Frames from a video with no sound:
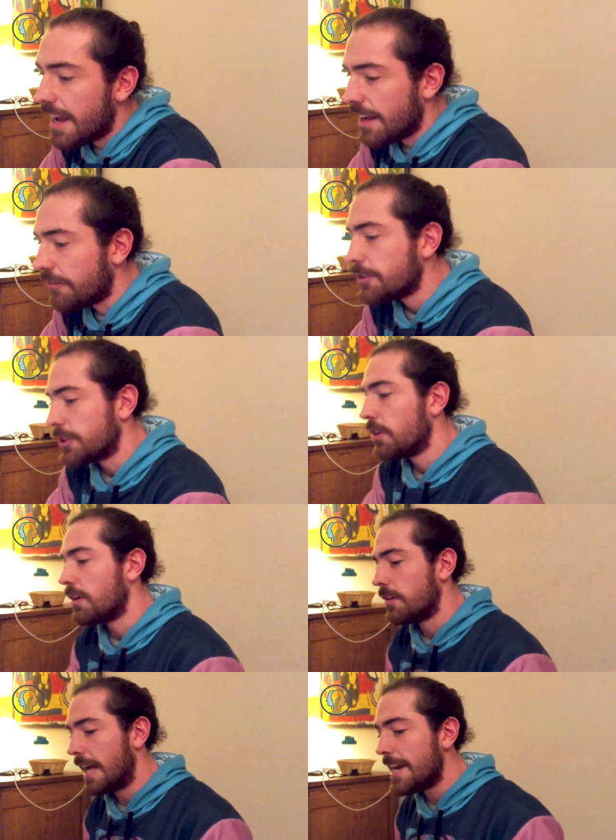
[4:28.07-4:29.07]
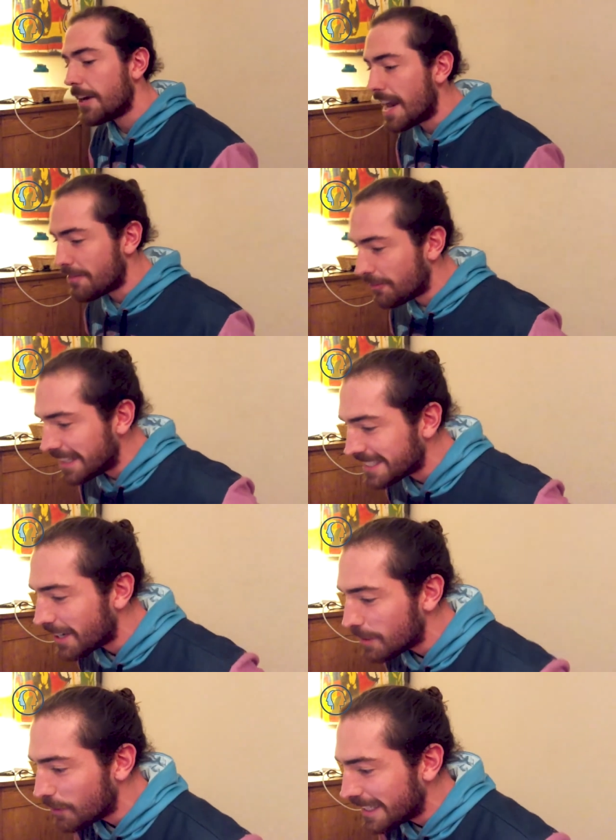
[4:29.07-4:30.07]
Yeah, for sure. And you got to have a fun
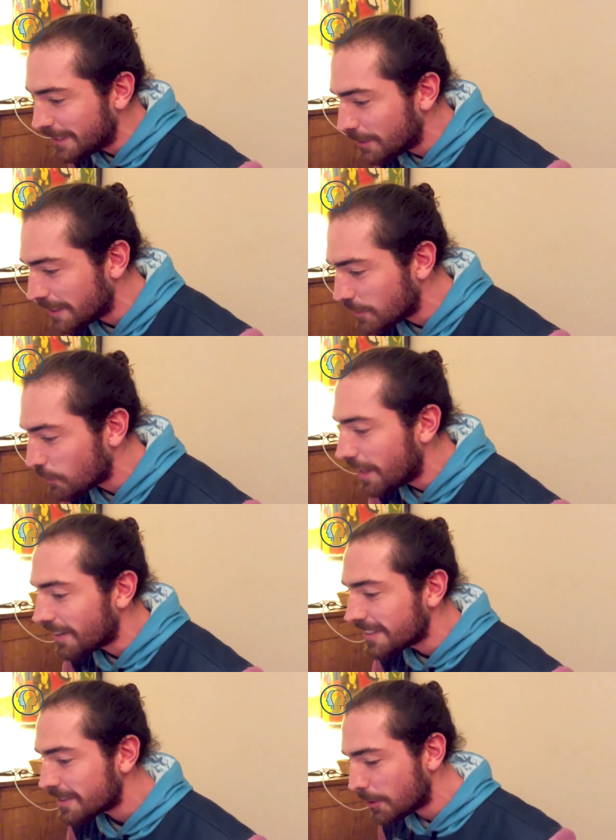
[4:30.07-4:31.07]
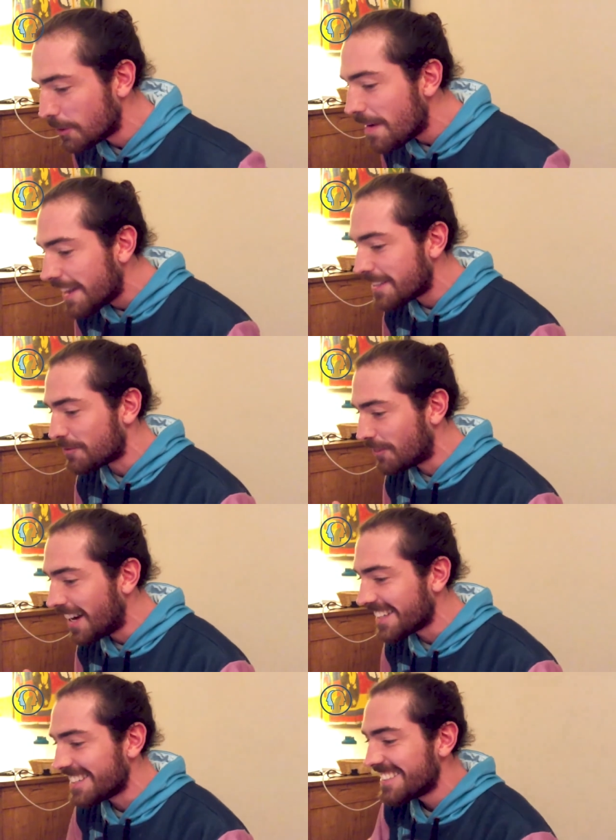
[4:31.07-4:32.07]
time while you're doing it as well. Social media is
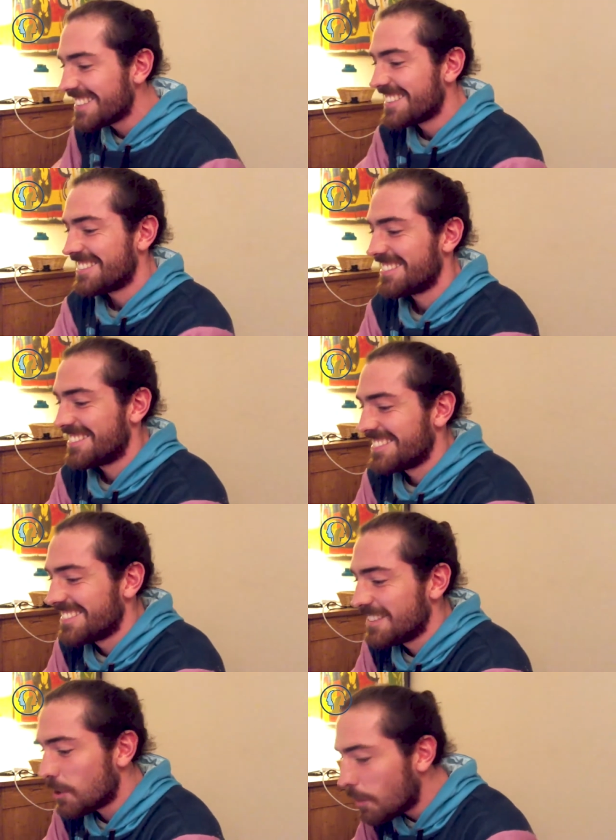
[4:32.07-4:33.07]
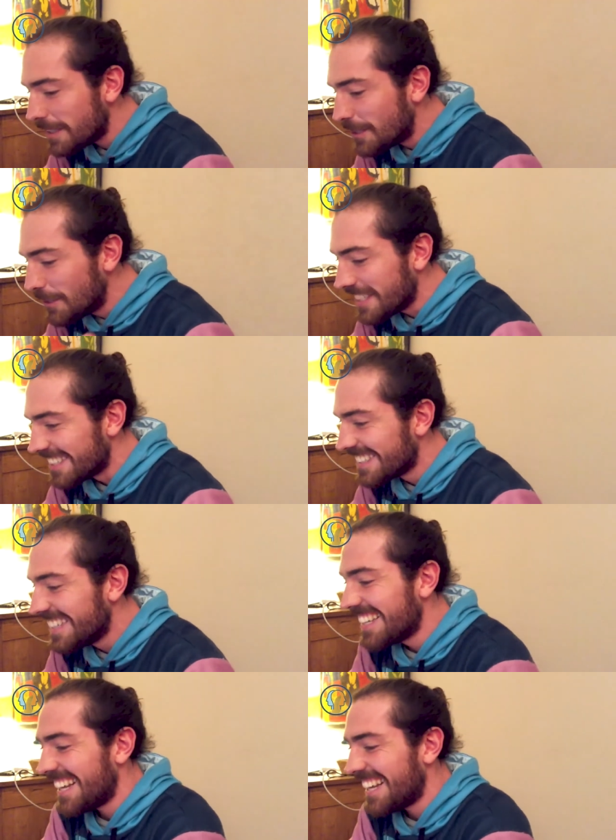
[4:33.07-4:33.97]
fun. Look what we're doing.